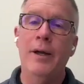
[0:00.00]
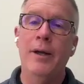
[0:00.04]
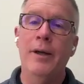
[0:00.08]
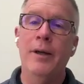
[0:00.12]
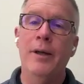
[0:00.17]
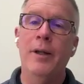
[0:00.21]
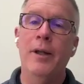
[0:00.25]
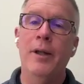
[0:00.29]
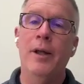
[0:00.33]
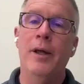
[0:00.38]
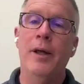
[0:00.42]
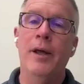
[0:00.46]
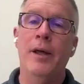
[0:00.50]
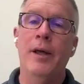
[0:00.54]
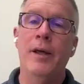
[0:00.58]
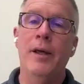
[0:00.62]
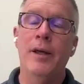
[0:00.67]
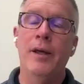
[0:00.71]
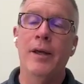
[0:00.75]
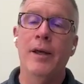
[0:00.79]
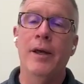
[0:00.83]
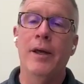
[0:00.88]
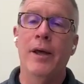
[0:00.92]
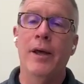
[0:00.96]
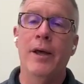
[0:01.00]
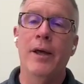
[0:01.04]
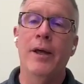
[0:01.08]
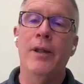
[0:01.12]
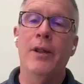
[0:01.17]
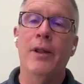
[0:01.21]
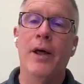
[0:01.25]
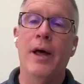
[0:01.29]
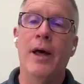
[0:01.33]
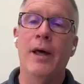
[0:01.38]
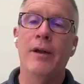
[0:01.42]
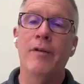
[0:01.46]
a
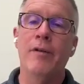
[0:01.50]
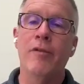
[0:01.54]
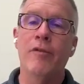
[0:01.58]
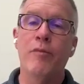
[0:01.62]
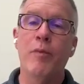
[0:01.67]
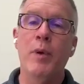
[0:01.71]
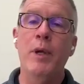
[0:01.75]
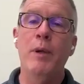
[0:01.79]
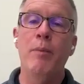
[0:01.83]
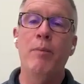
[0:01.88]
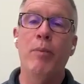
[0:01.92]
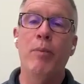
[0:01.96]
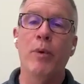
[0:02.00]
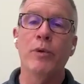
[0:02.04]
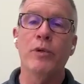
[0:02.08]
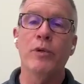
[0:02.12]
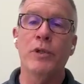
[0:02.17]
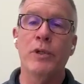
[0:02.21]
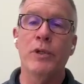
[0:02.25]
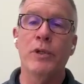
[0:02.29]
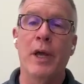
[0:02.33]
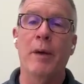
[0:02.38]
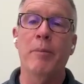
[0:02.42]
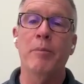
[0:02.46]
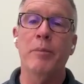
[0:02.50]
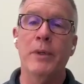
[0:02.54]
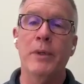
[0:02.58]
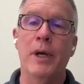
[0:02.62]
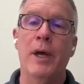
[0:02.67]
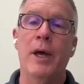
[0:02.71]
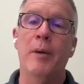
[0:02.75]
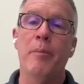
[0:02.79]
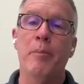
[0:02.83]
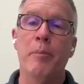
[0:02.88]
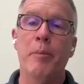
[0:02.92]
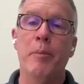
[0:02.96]
lot of people
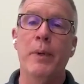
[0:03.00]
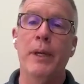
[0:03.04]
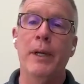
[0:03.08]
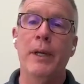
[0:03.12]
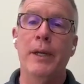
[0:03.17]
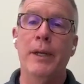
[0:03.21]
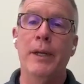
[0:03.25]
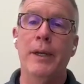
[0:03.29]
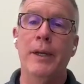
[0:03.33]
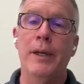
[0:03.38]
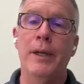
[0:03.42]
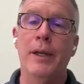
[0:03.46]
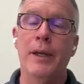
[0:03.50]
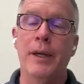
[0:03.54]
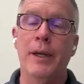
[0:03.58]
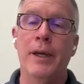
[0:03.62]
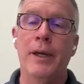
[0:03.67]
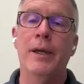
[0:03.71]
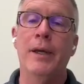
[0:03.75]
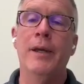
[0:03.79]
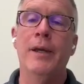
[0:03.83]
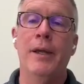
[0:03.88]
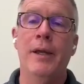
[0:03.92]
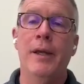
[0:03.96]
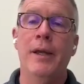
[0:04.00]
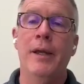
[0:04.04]
stepped up in